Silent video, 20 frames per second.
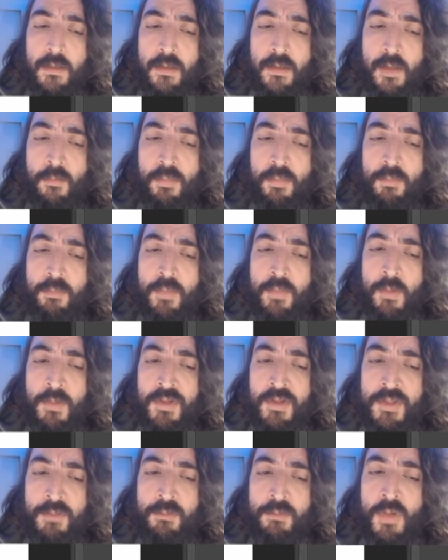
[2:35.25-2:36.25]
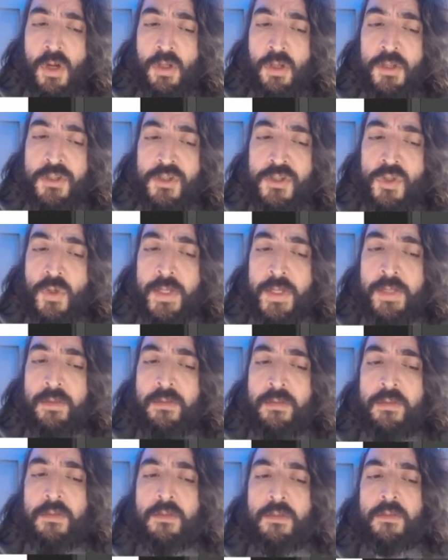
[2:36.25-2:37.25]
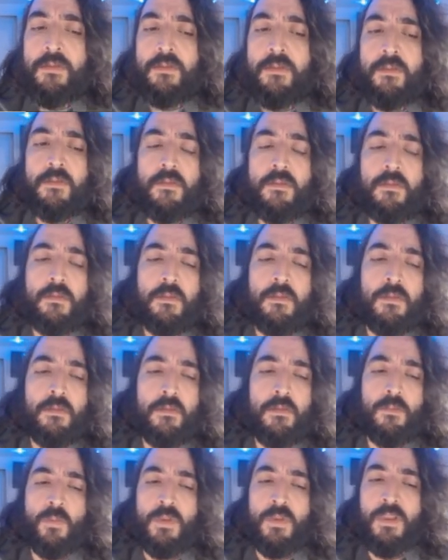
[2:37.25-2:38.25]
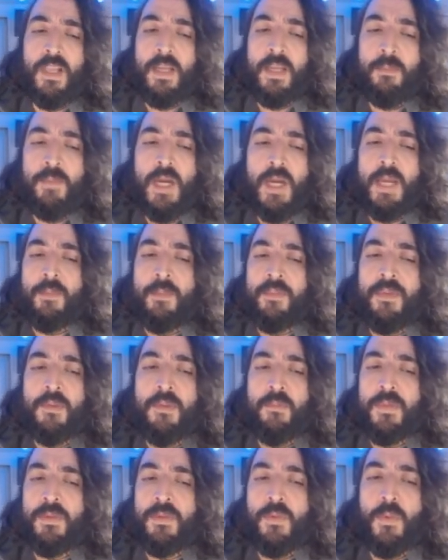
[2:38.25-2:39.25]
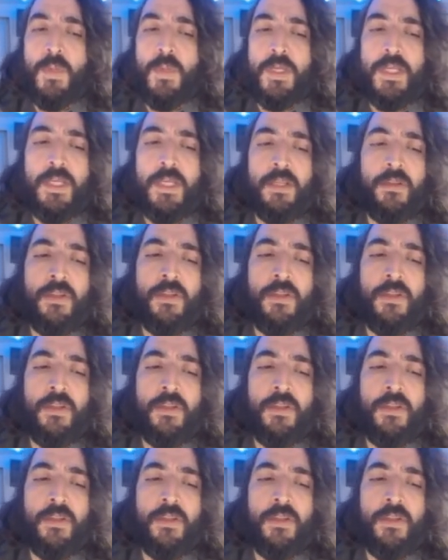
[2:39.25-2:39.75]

a, a bunch of ball and joints with like pipes in between,